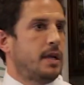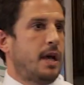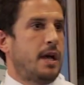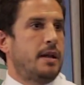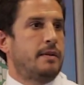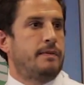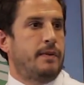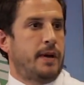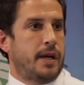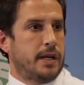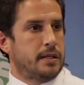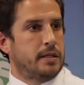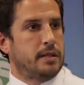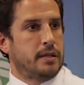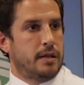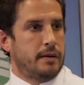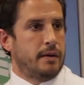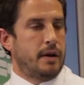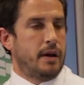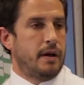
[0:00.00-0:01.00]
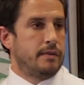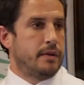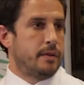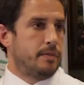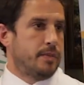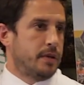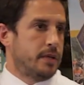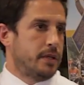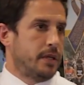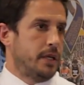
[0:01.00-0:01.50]
side effects uh, of
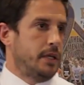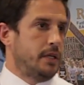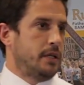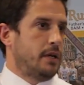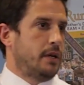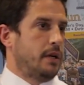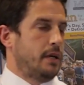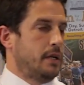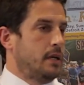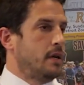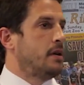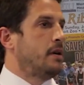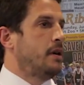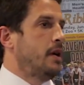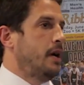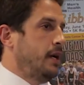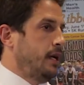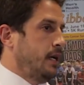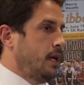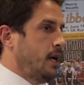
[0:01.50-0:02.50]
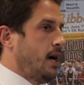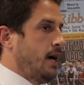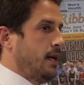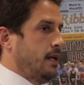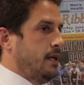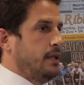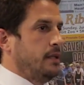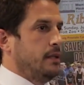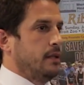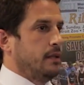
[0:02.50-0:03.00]
the procedure are urinary
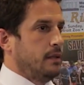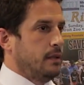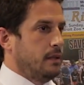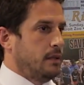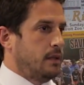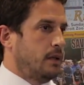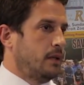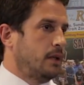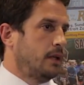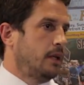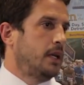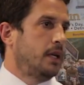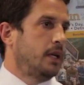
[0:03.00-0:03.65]
incontinence, so the